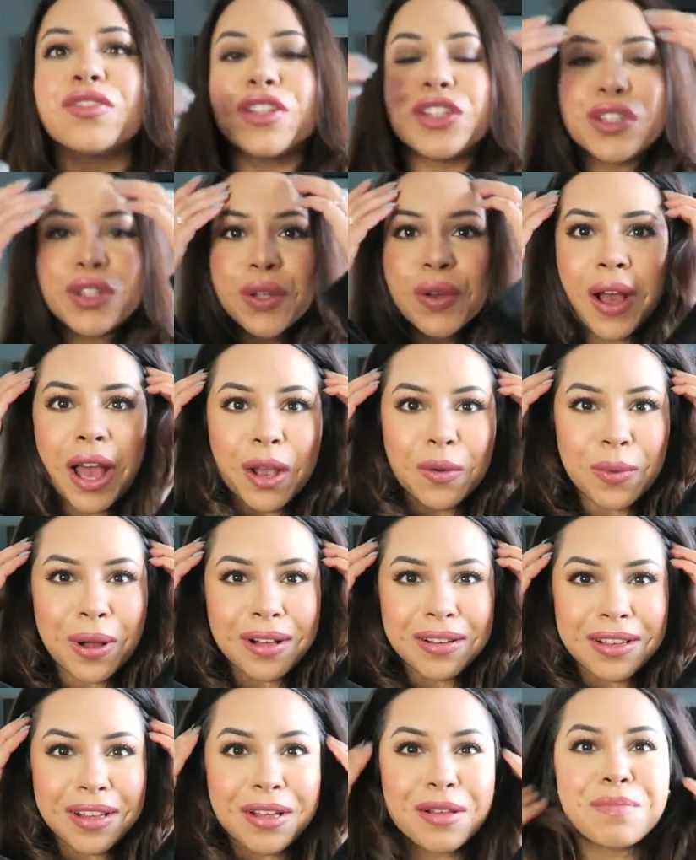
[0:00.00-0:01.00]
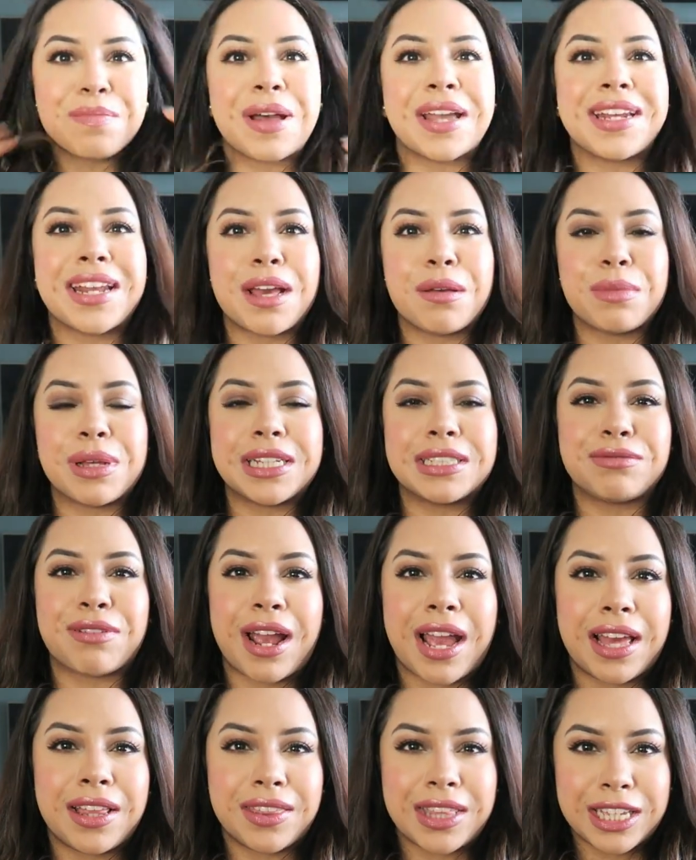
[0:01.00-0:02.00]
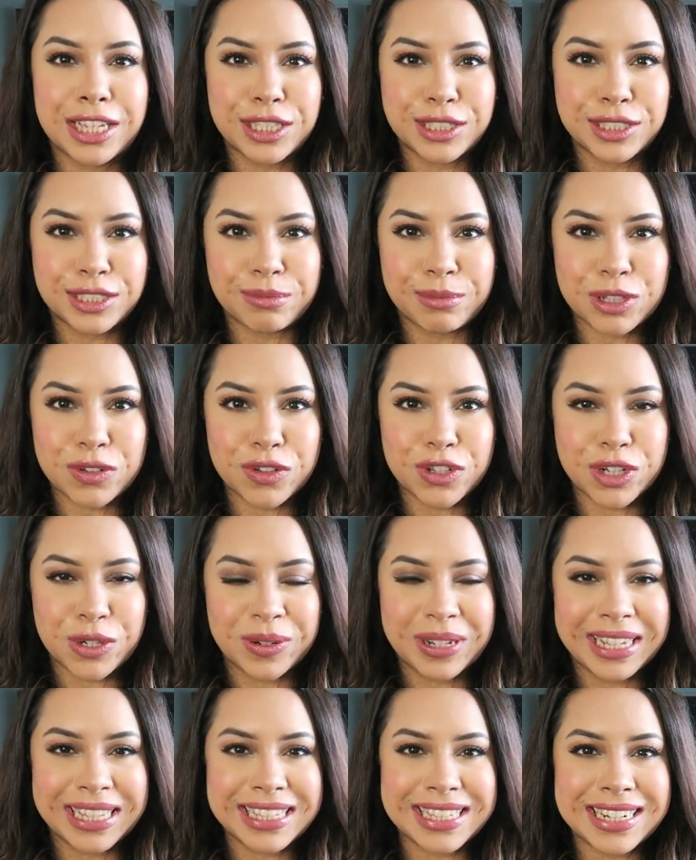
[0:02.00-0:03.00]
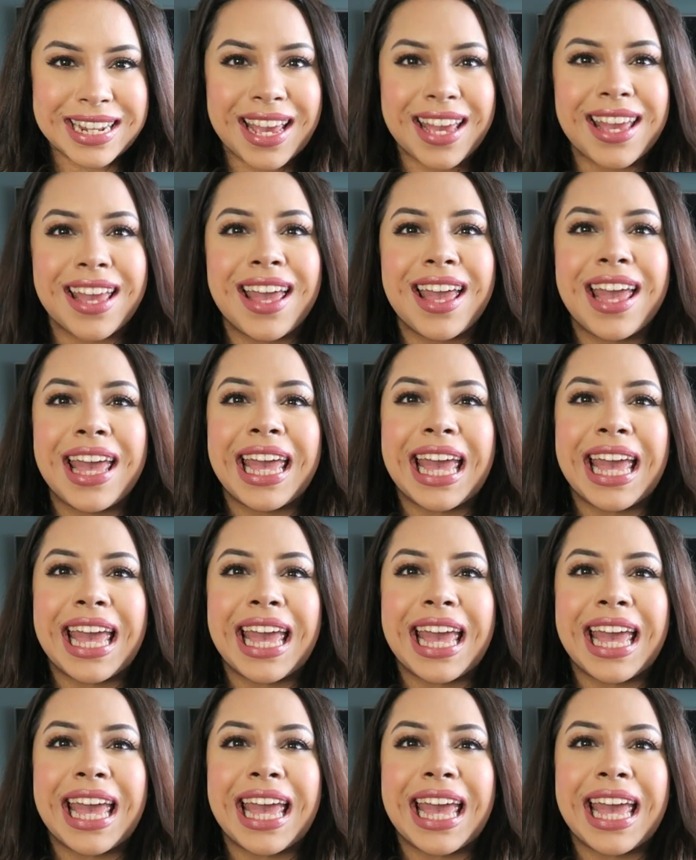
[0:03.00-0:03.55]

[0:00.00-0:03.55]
If you're new, hi, welcome. My name is Raya and thank you so much for tuning in today.